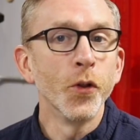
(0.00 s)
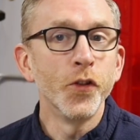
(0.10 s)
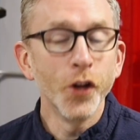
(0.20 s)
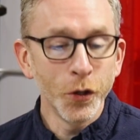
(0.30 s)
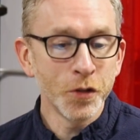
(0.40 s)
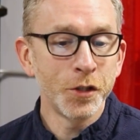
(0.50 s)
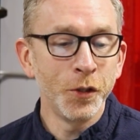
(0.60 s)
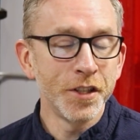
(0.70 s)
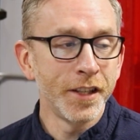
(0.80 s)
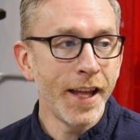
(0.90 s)
those
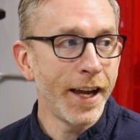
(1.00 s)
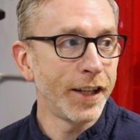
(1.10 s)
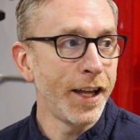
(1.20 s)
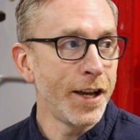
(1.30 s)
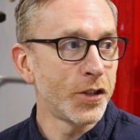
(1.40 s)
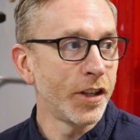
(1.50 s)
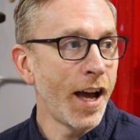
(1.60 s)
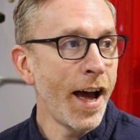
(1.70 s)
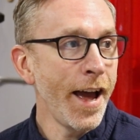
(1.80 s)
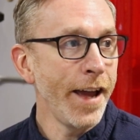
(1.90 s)
students in that class,
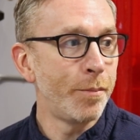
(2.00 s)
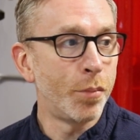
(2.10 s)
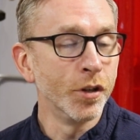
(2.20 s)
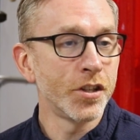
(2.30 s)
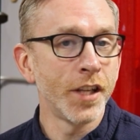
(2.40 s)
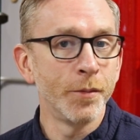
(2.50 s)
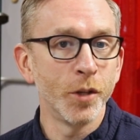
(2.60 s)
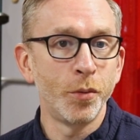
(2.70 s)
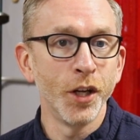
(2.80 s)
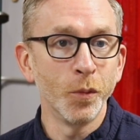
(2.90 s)
I push them to
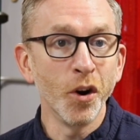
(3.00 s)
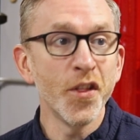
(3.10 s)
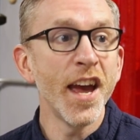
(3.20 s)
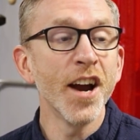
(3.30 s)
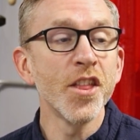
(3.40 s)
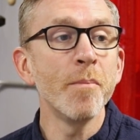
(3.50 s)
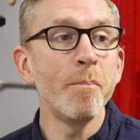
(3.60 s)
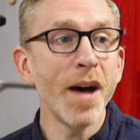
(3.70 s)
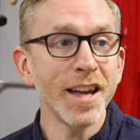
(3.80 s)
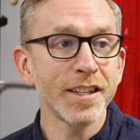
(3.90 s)
the point where they are the
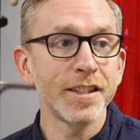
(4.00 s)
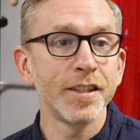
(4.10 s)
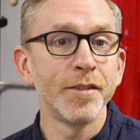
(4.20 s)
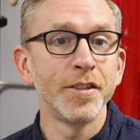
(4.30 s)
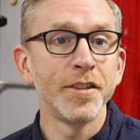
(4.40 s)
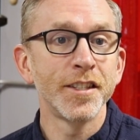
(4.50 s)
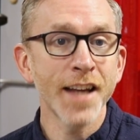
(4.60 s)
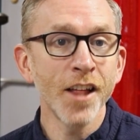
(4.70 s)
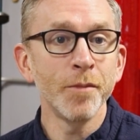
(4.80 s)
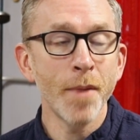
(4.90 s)
best
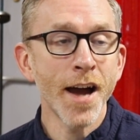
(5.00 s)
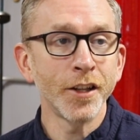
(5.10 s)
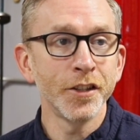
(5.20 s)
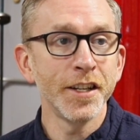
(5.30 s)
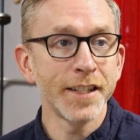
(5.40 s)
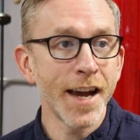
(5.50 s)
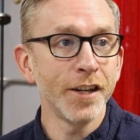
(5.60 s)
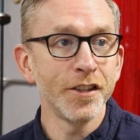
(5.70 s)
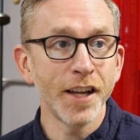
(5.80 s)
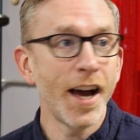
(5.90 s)
solid modeler
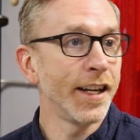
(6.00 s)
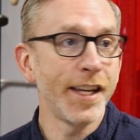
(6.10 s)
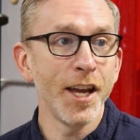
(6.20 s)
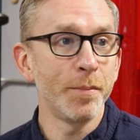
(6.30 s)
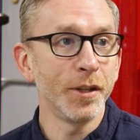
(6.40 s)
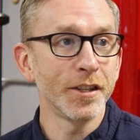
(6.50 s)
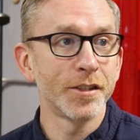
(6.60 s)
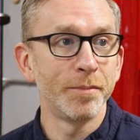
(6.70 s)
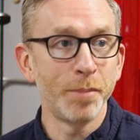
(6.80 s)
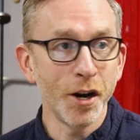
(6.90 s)
designers on
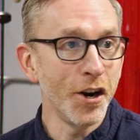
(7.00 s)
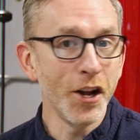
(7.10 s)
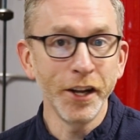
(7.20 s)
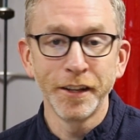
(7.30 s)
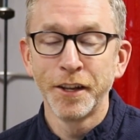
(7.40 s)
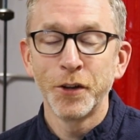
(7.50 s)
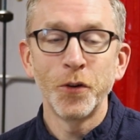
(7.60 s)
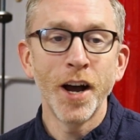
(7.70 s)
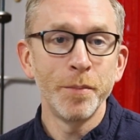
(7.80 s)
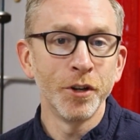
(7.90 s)
campus, bar none.
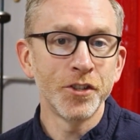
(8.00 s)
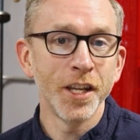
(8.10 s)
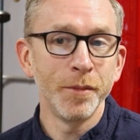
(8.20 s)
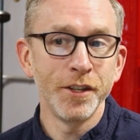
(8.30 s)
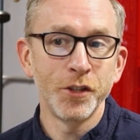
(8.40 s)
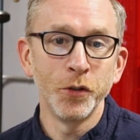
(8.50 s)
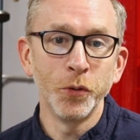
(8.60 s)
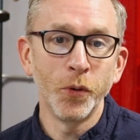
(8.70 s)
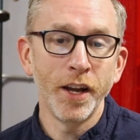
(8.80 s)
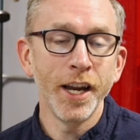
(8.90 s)
I push them
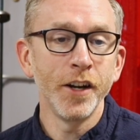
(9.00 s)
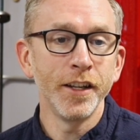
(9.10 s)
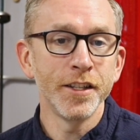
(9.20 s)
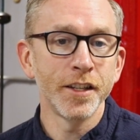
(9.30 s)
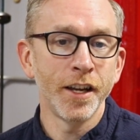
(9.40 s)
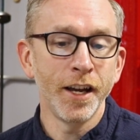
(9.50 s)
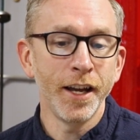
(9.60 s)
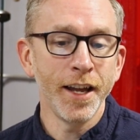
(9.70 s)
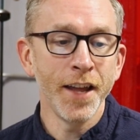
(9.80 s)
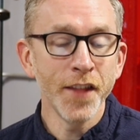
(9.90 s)
into areas
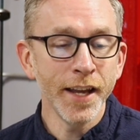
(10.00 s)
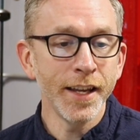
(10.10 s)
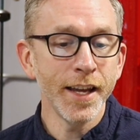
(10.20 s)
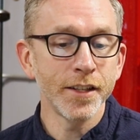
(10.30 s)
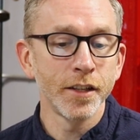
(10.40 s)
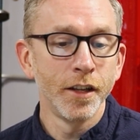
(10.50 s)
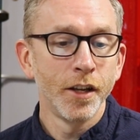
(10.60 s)
and they get